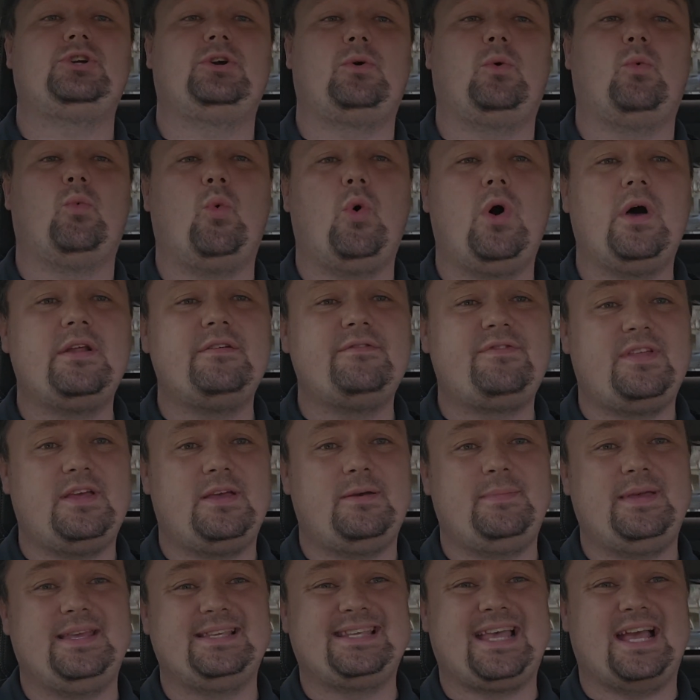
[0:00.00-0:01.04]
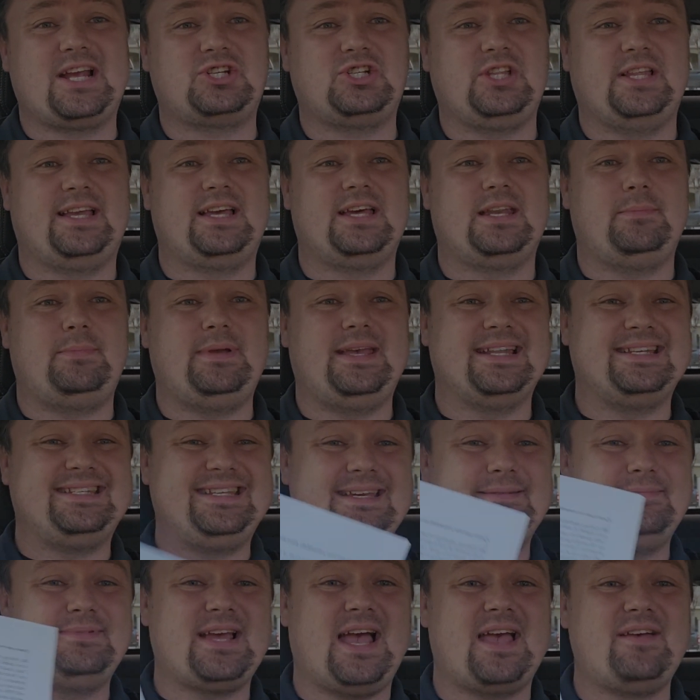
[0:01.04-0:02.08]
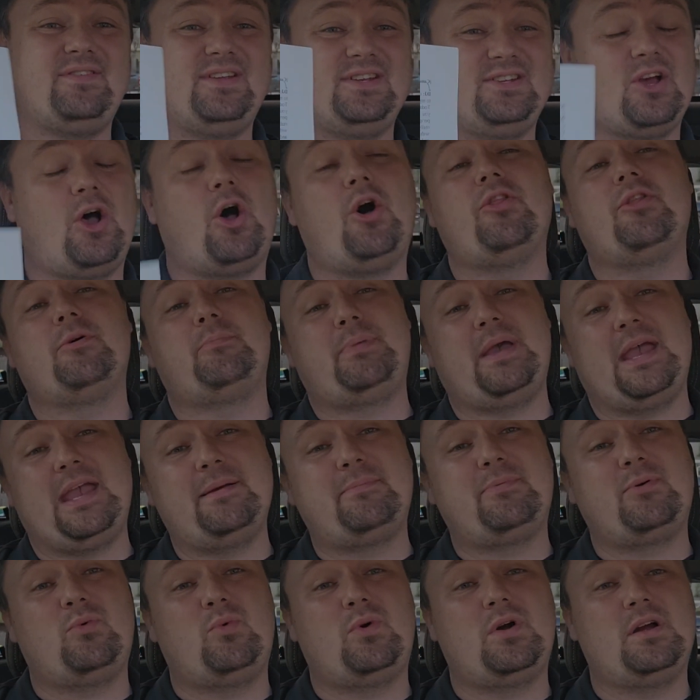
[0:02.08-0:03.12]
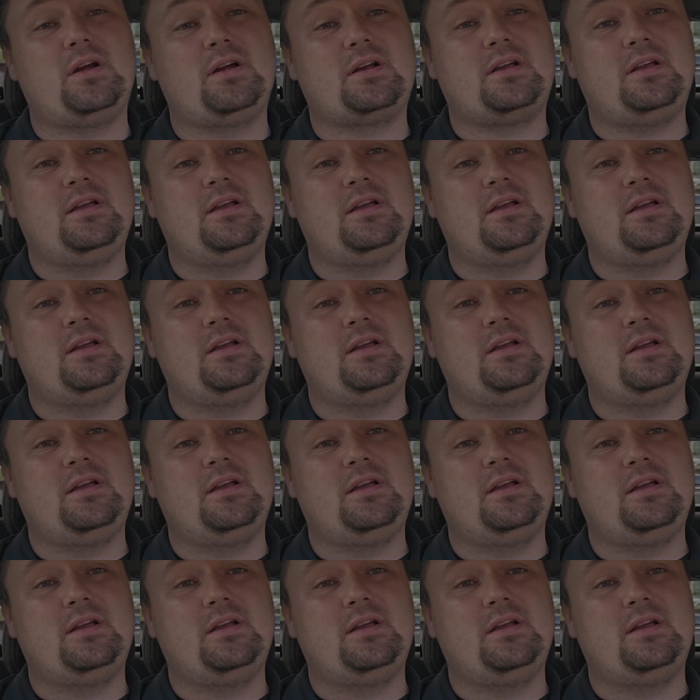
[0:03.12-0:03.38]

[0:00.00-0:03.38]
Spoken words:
One of them is actually going to be a deep dive into all the paperwork